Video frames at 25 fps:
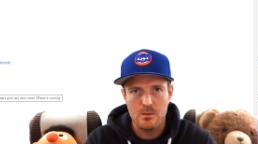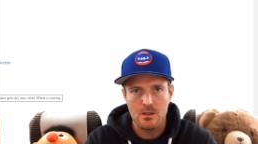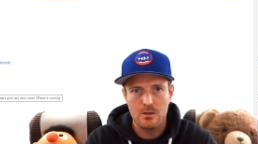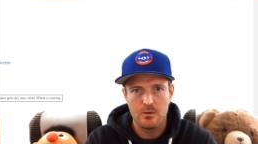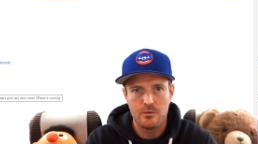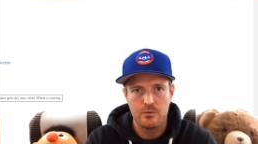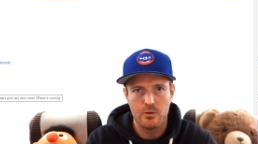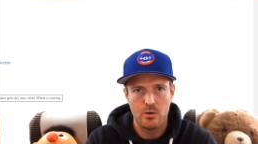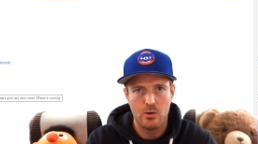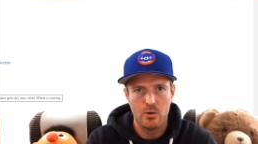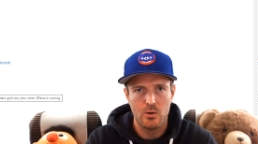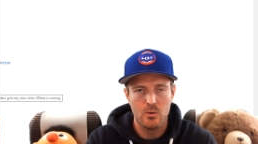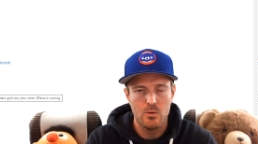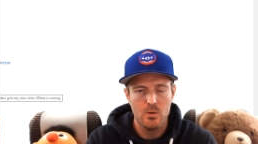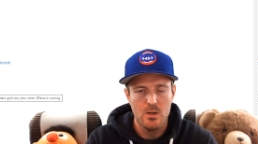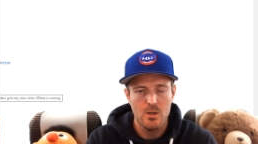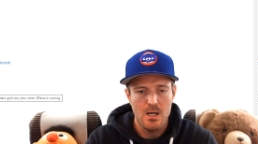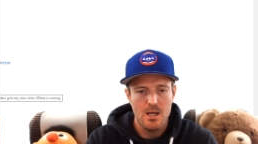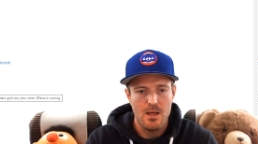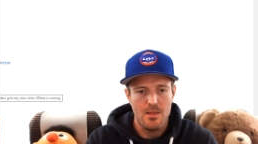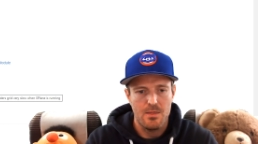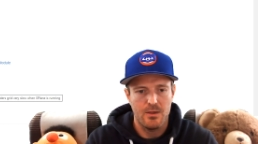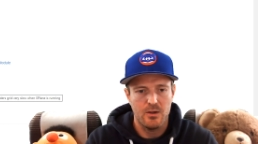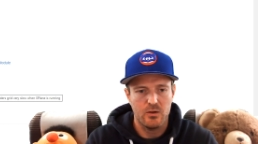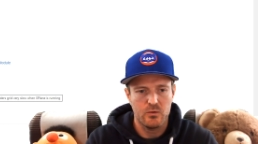So
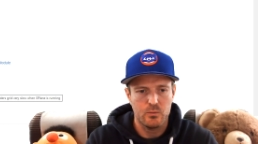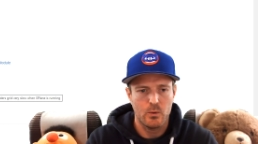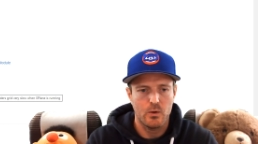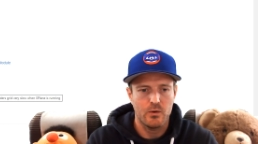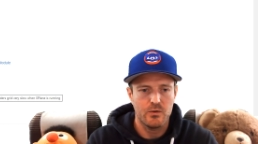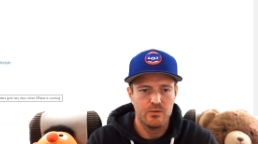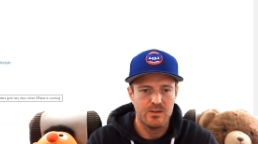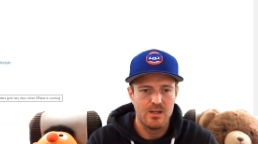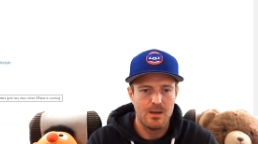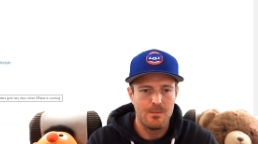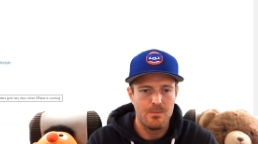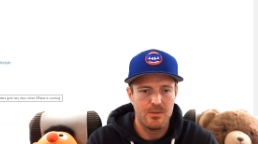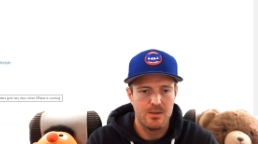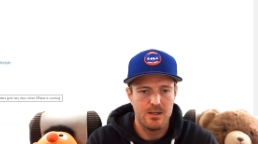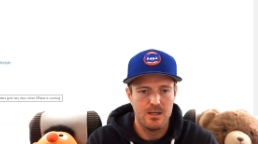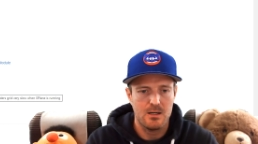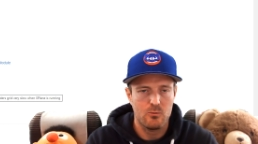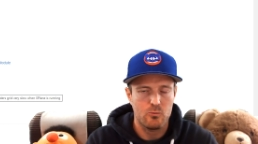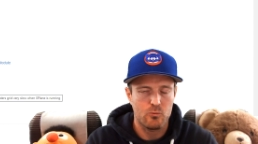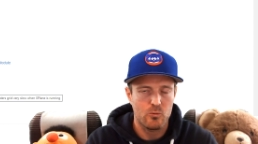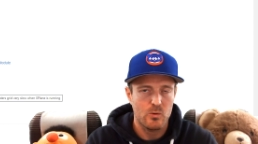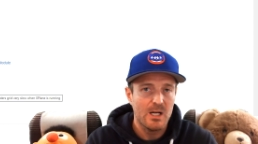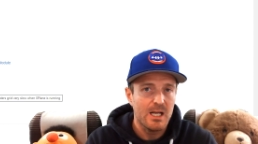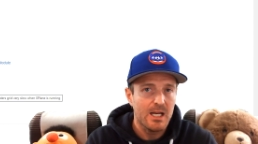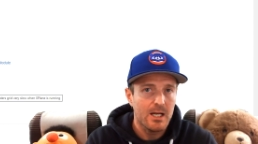this was
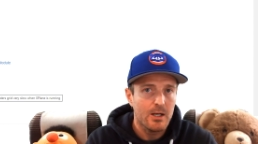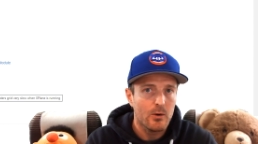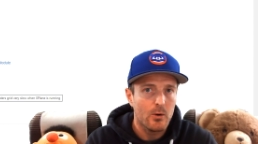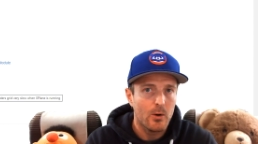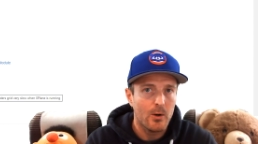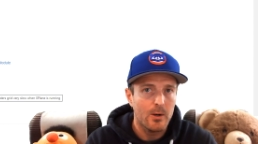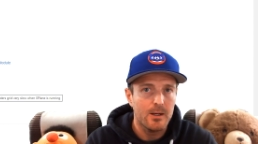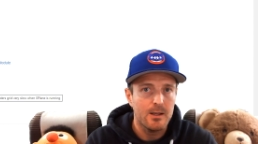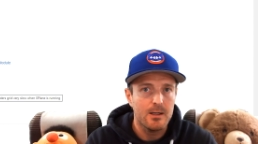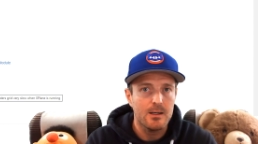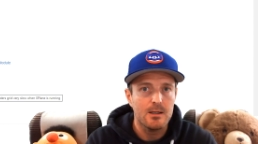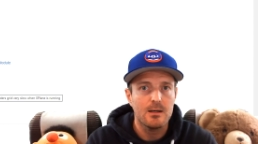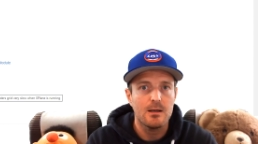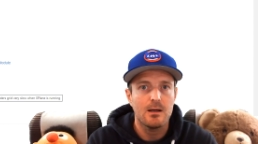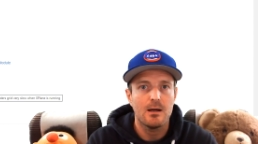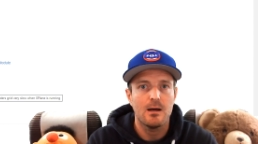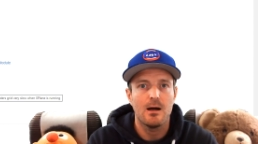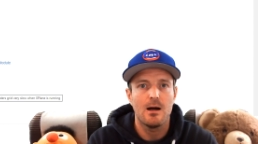something really annoying.